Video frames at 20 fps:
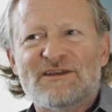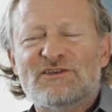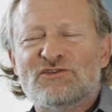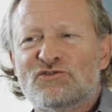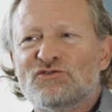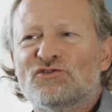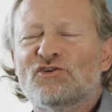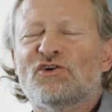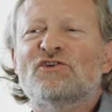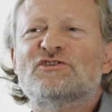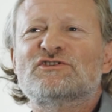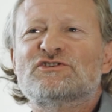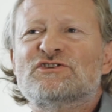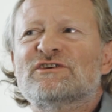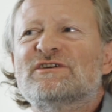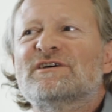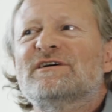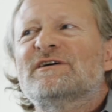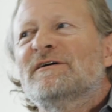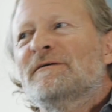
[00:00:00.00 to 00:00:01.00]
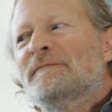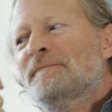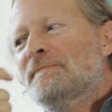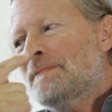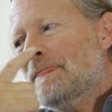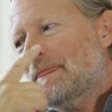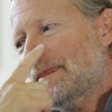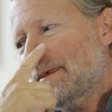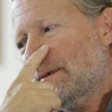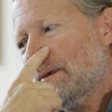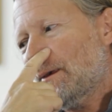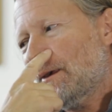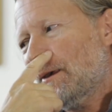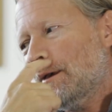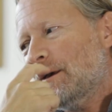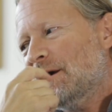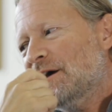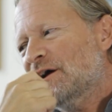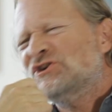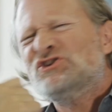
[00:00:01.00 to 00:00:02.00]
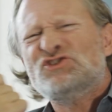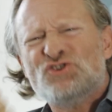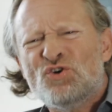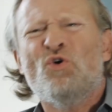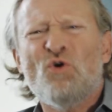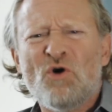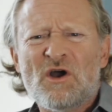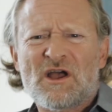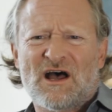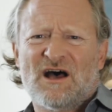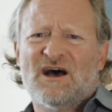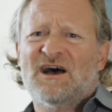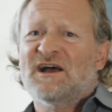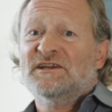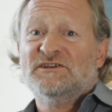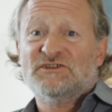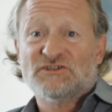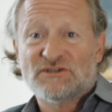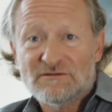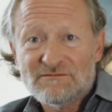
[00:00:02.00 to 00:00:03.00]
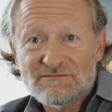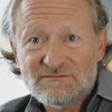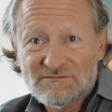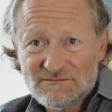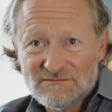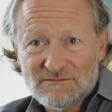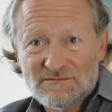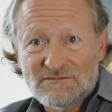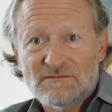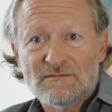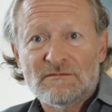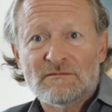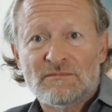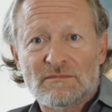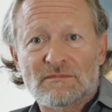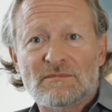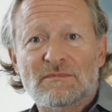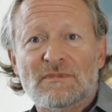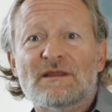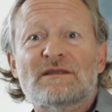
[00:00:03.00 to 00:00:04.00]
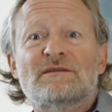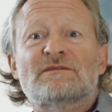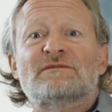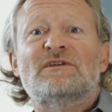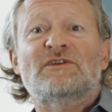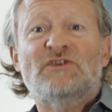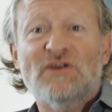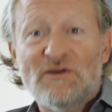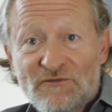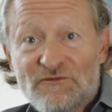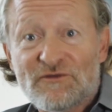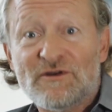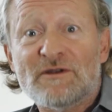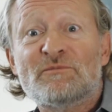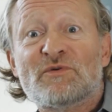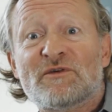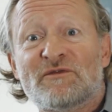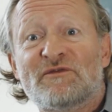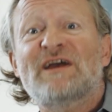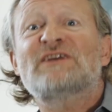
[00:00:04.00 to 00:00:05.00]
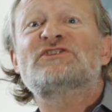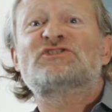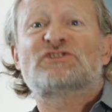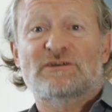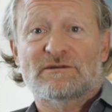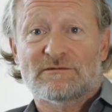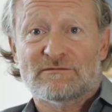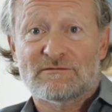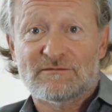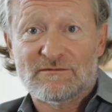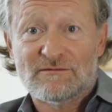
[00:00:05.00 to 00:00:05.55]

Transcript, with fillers: You're not a tour guide. It's a different profession.